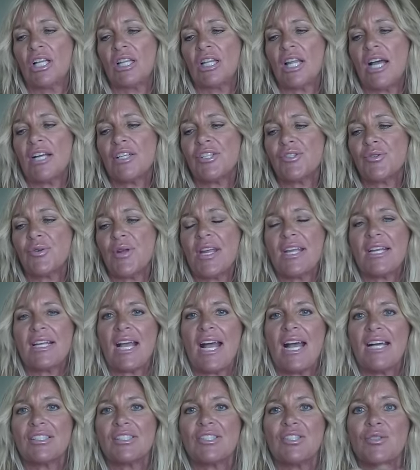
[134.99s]
lingerie,
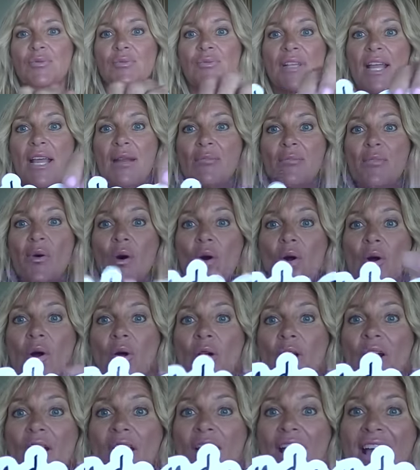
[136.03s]
costumes, and
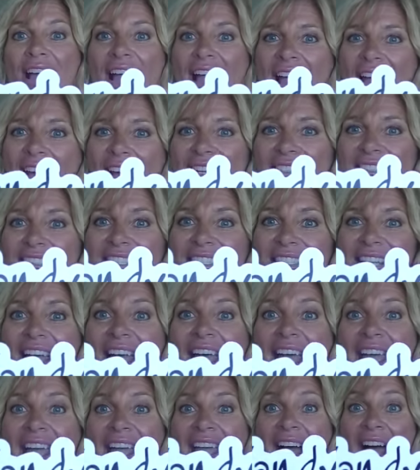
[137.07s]
more. And
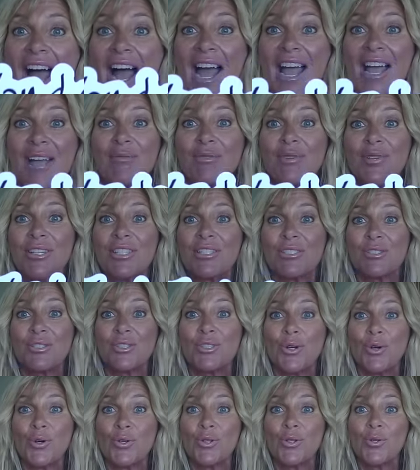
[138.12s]
today I am going to
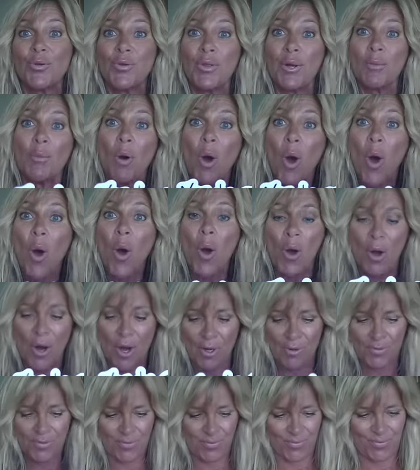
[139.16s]
show you the
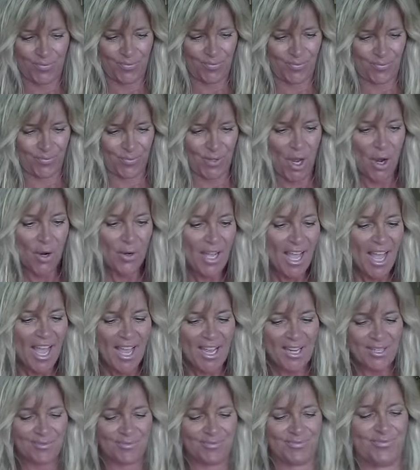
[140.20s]
more.
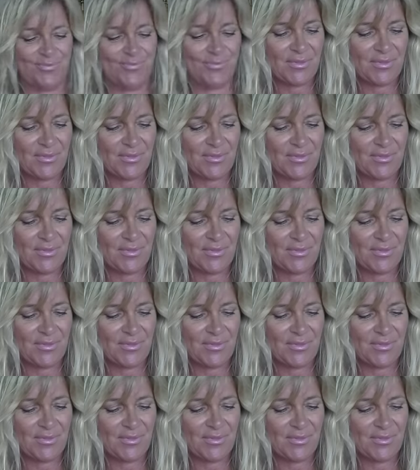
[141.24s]
Okay.